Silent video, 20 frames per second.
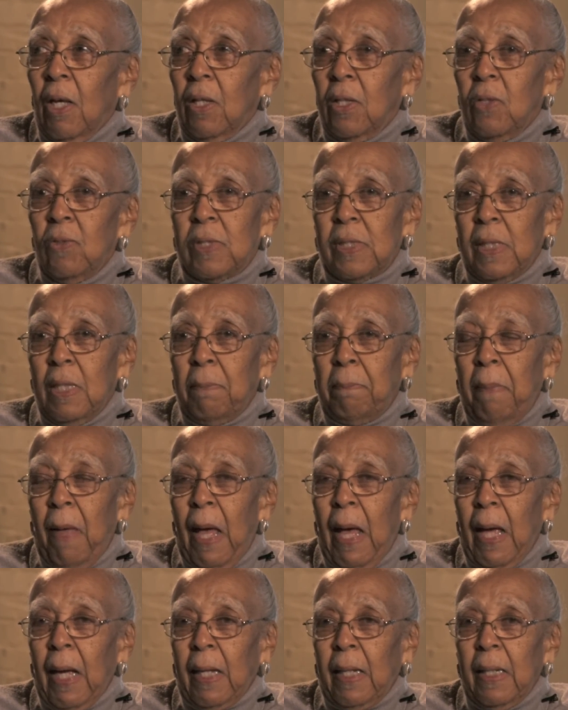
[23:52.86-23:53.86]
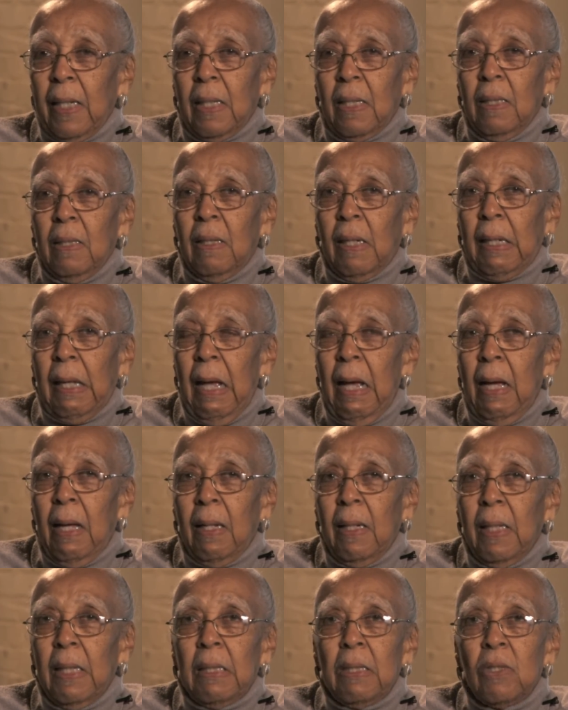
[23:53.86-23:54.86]
you sit back and look
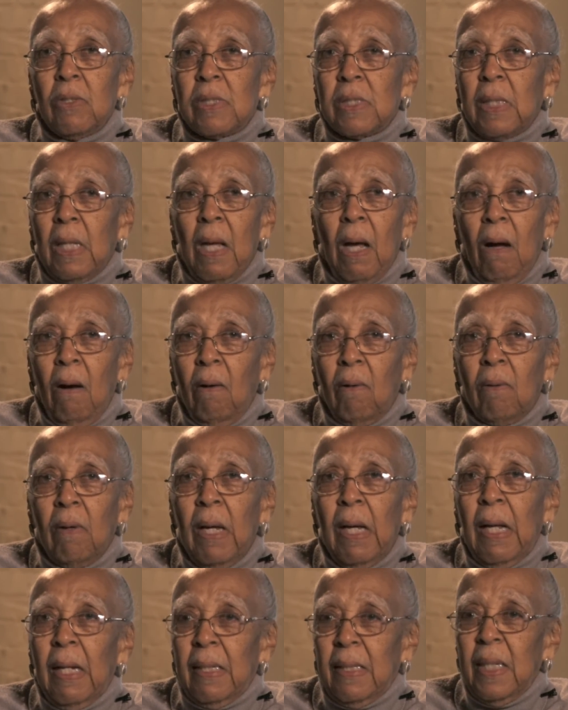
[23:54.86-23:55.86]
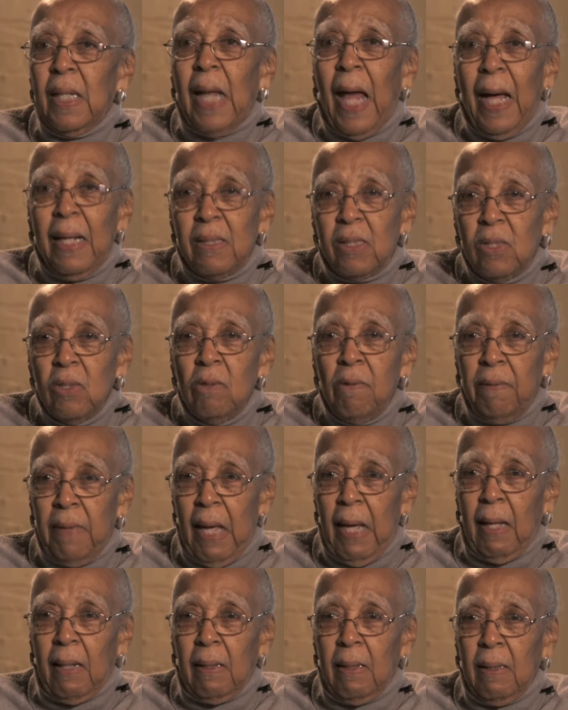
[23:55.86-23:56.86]
at, and you say, "Oh, did I do
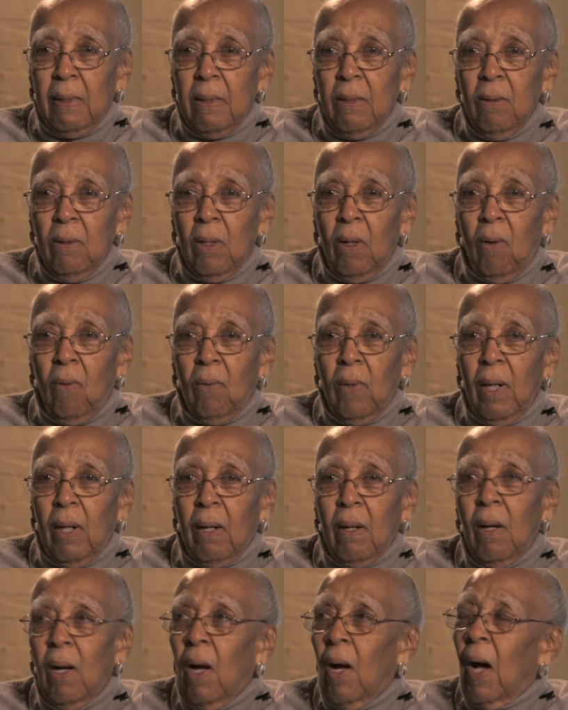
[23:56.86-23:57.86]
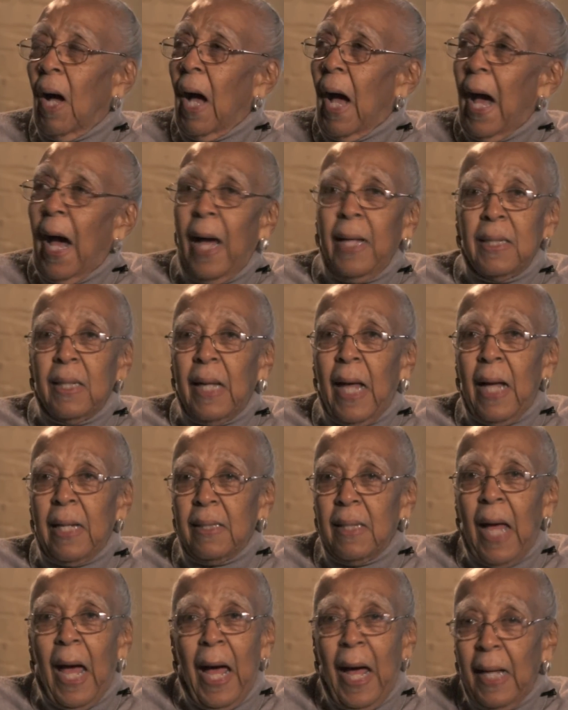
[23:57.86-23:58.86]
that? How did I
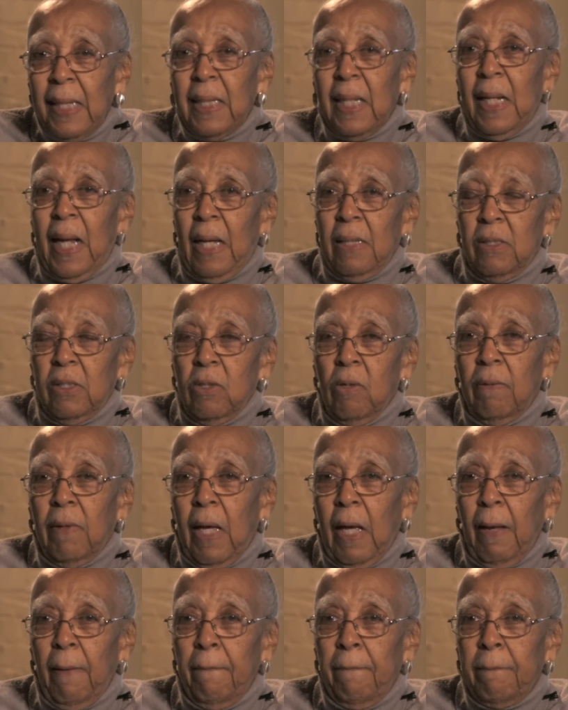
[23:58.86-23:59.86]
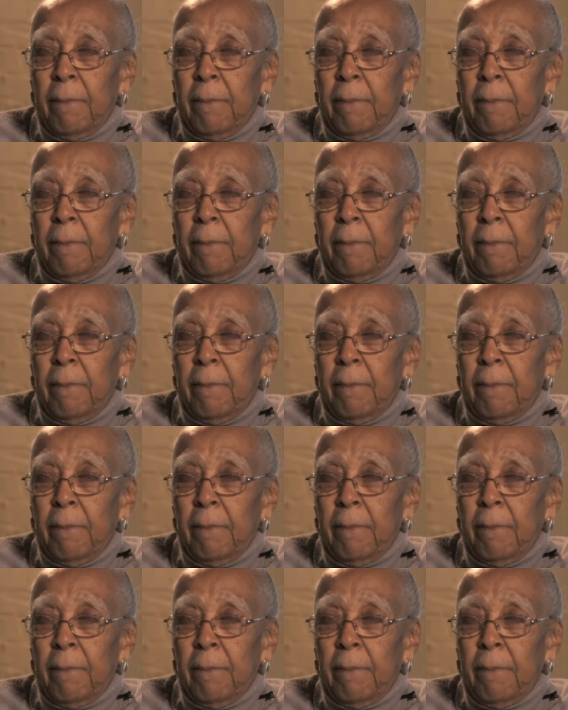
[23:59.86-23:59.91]
do that?